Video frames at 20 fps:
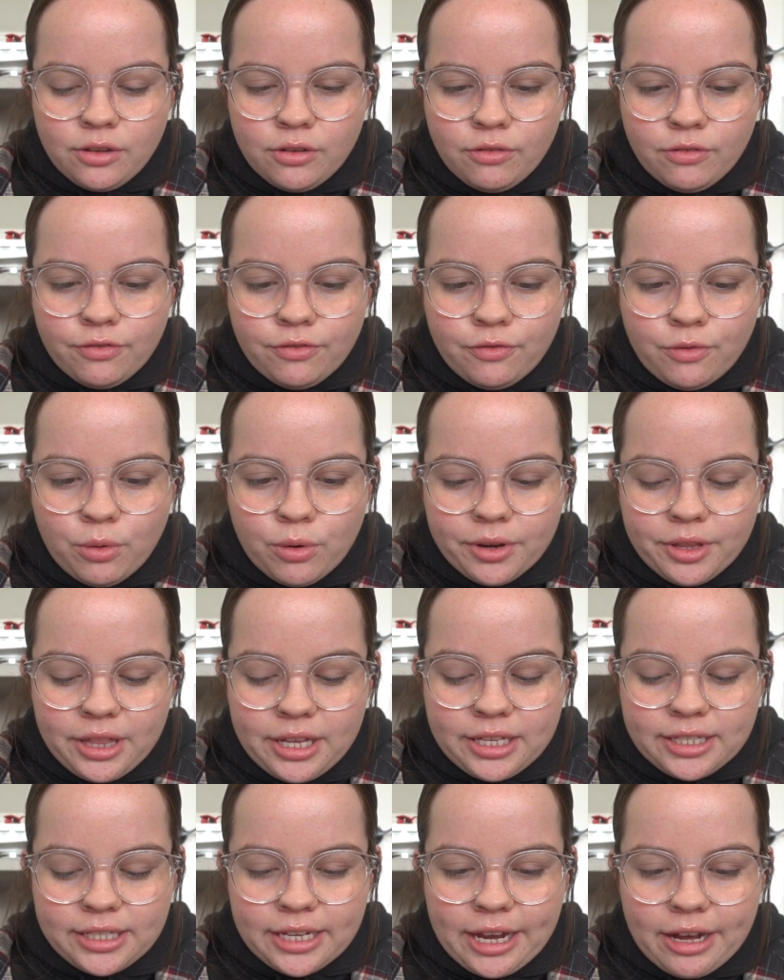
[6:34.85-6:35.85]
for
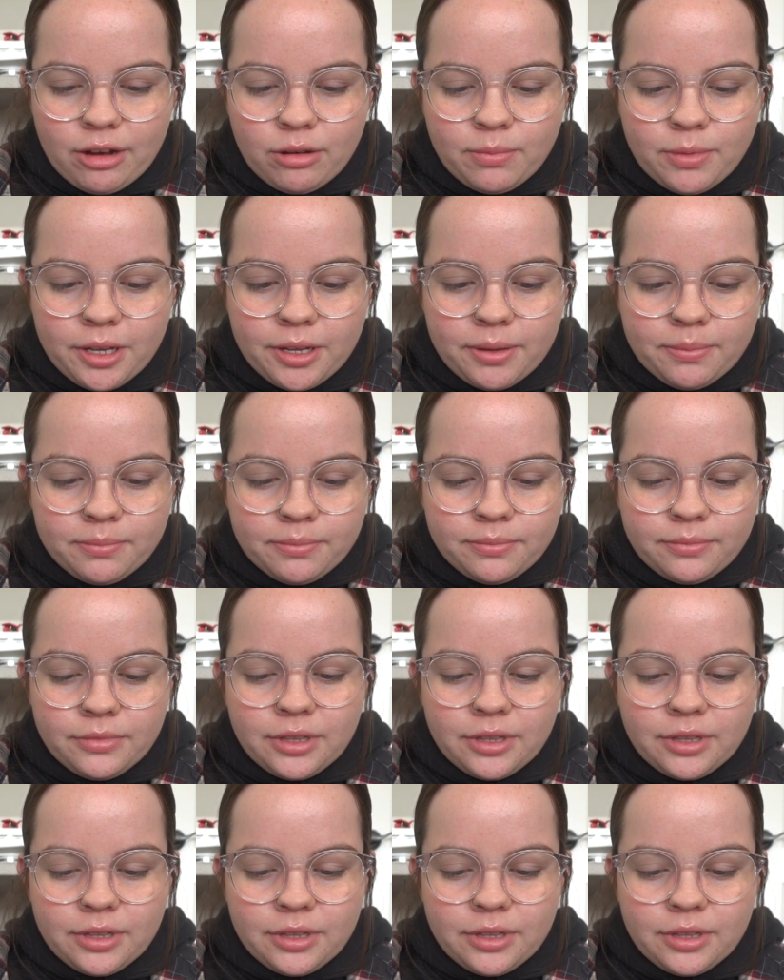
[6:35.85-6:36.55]
this album.